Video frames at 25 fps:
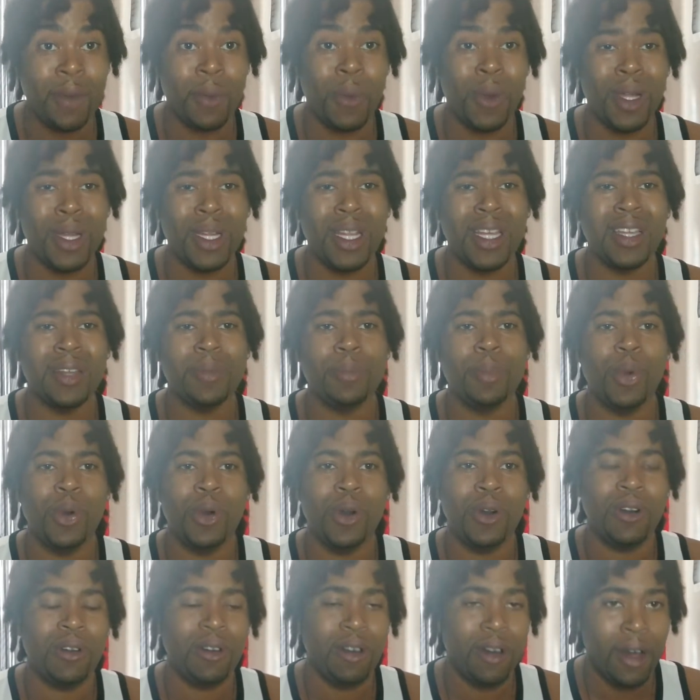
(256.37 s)
where they
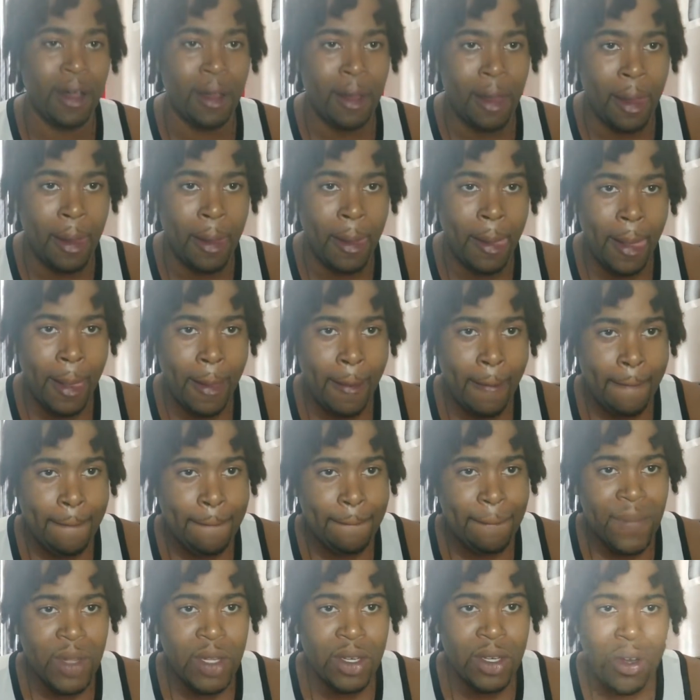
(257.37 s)
more
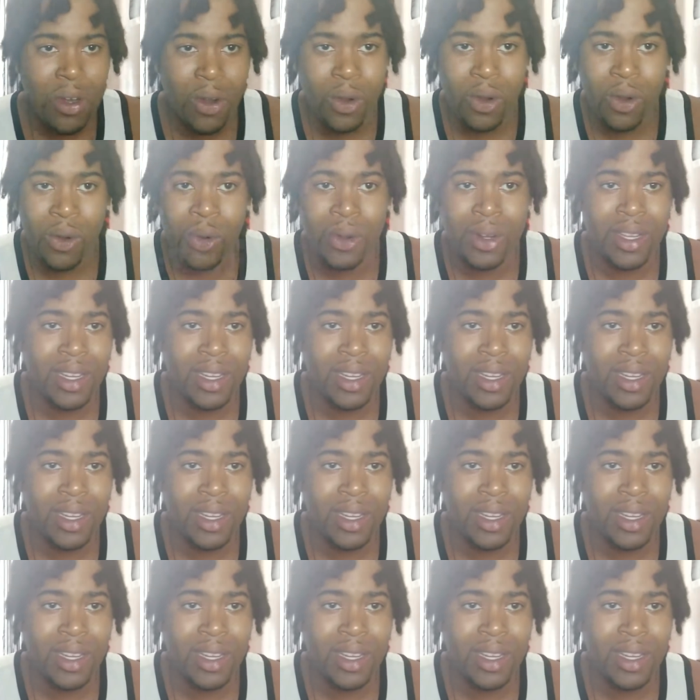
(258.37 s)
on